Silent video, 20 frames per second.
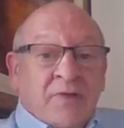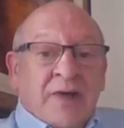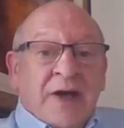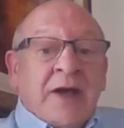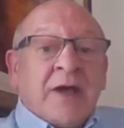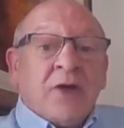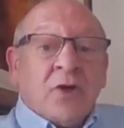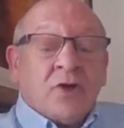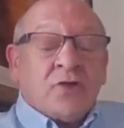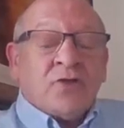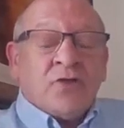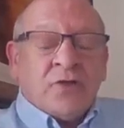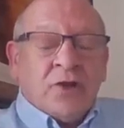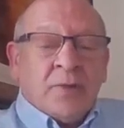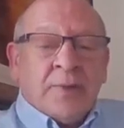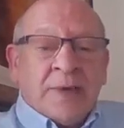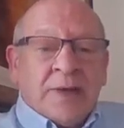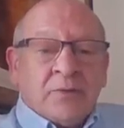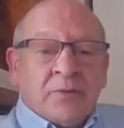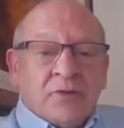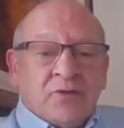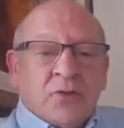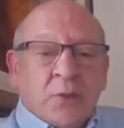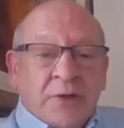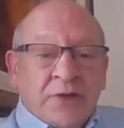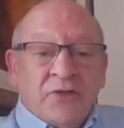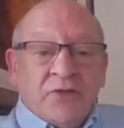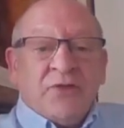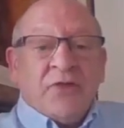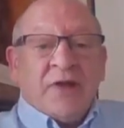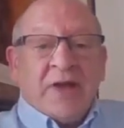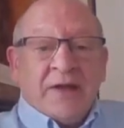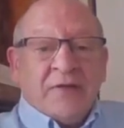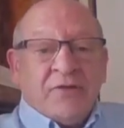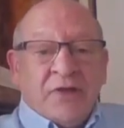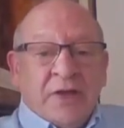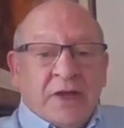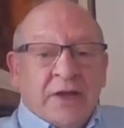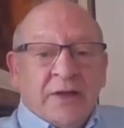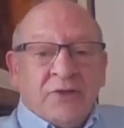of IOS for about
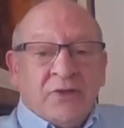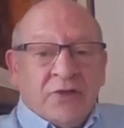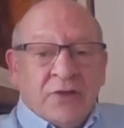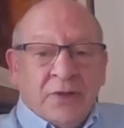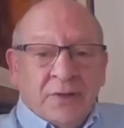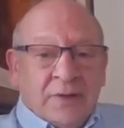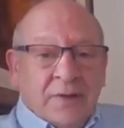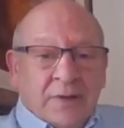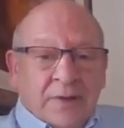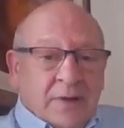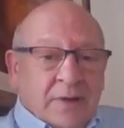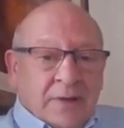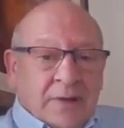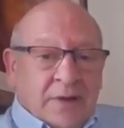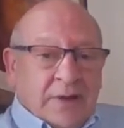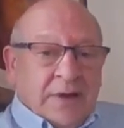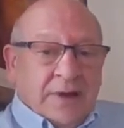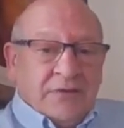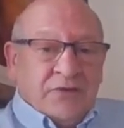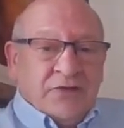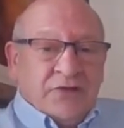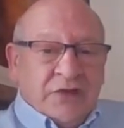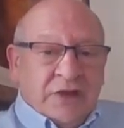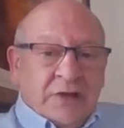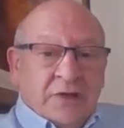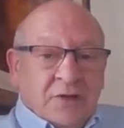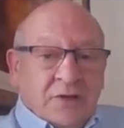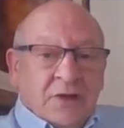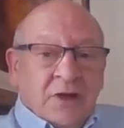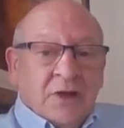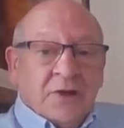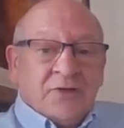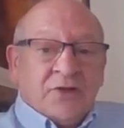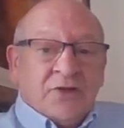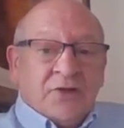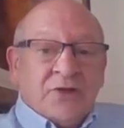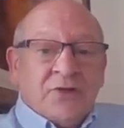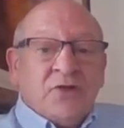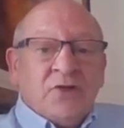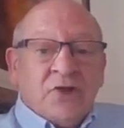25 years. I've seen a
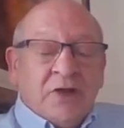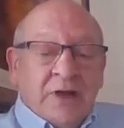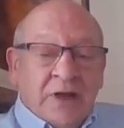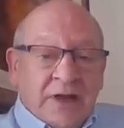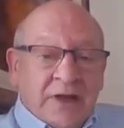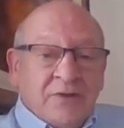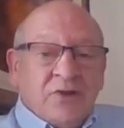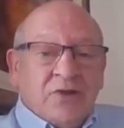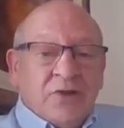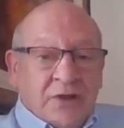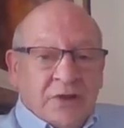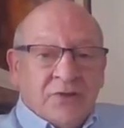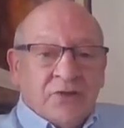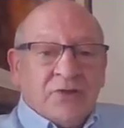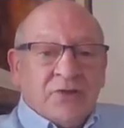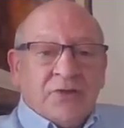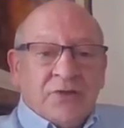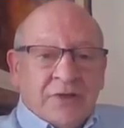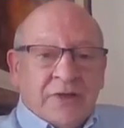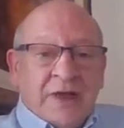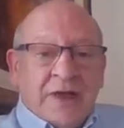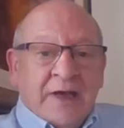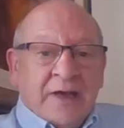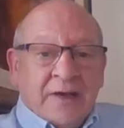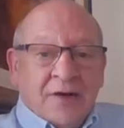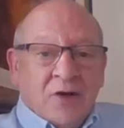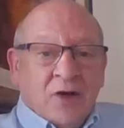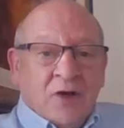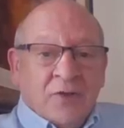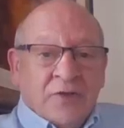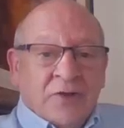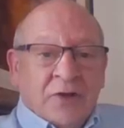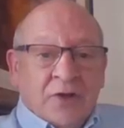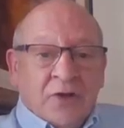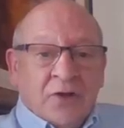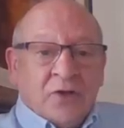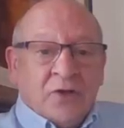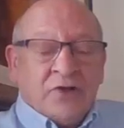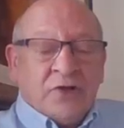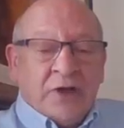lot of changes over
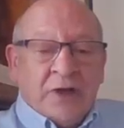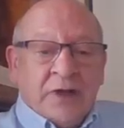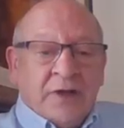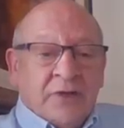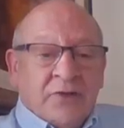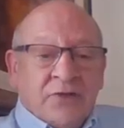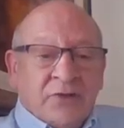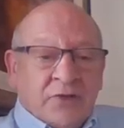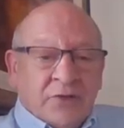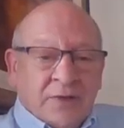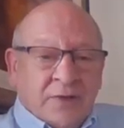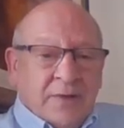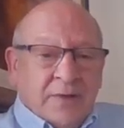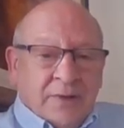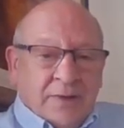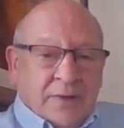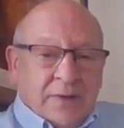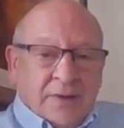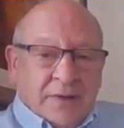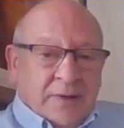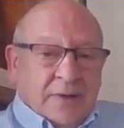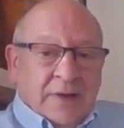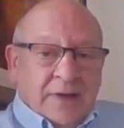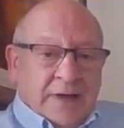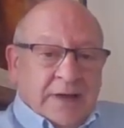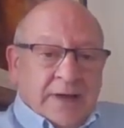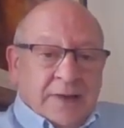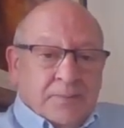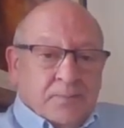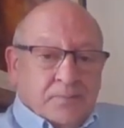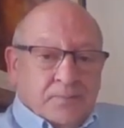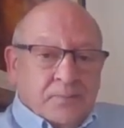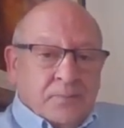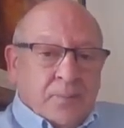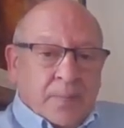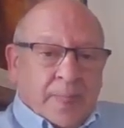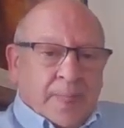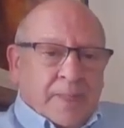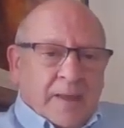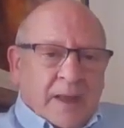those years. I
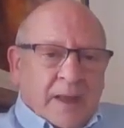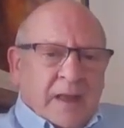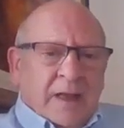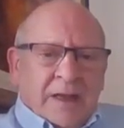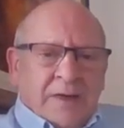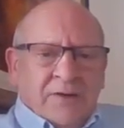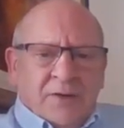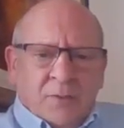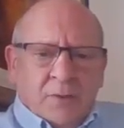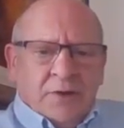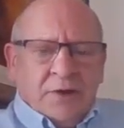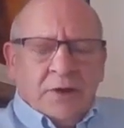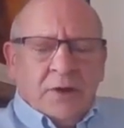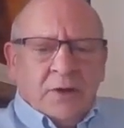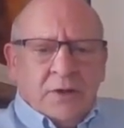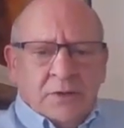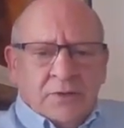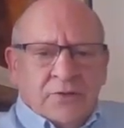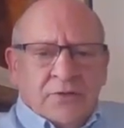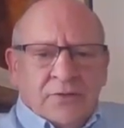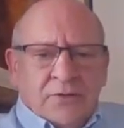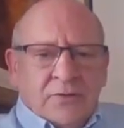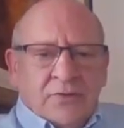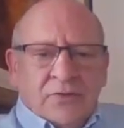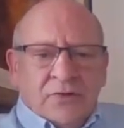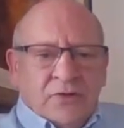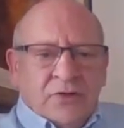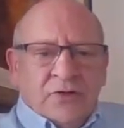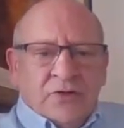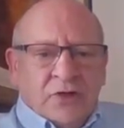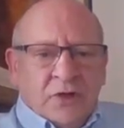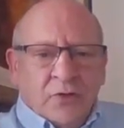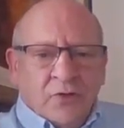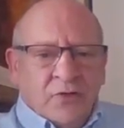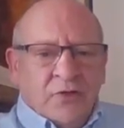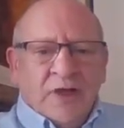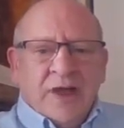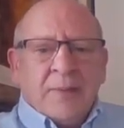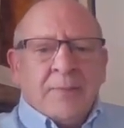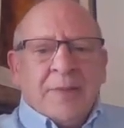don't want to go too
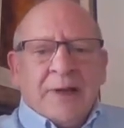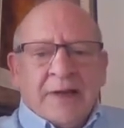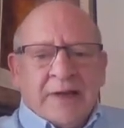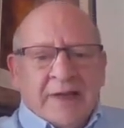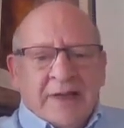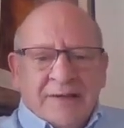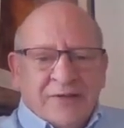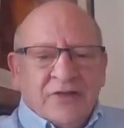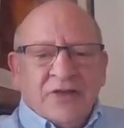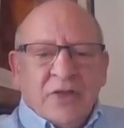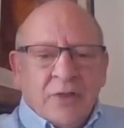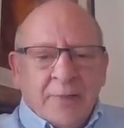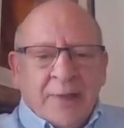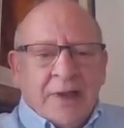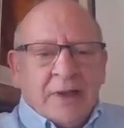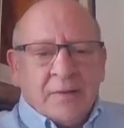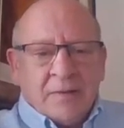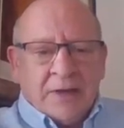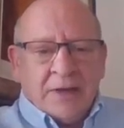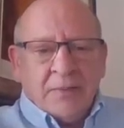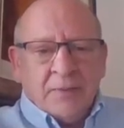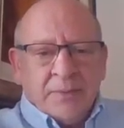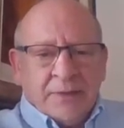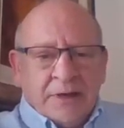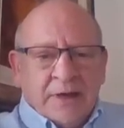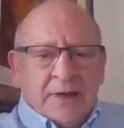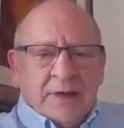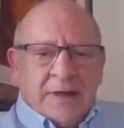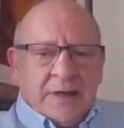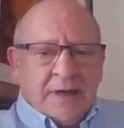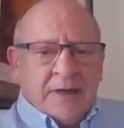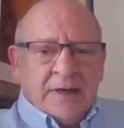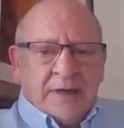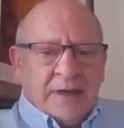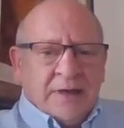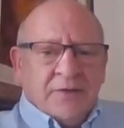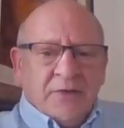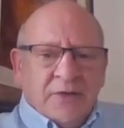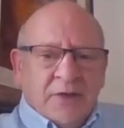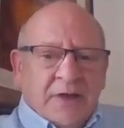far back into the background, but
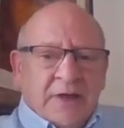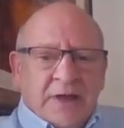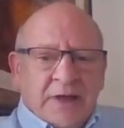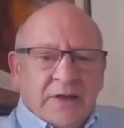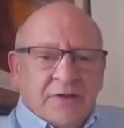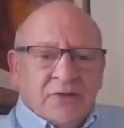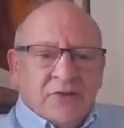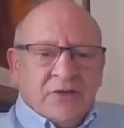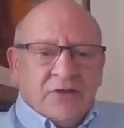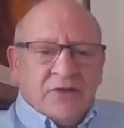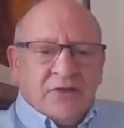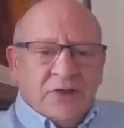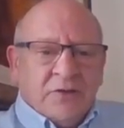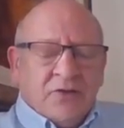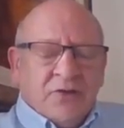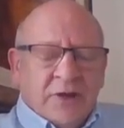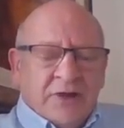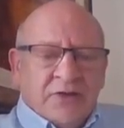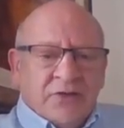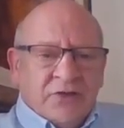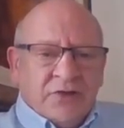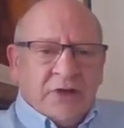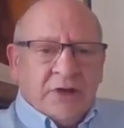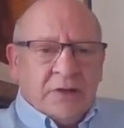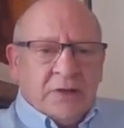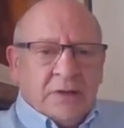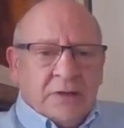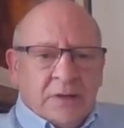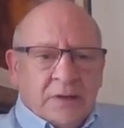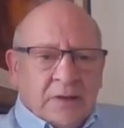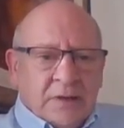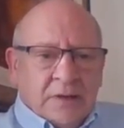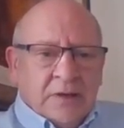I think it's interesting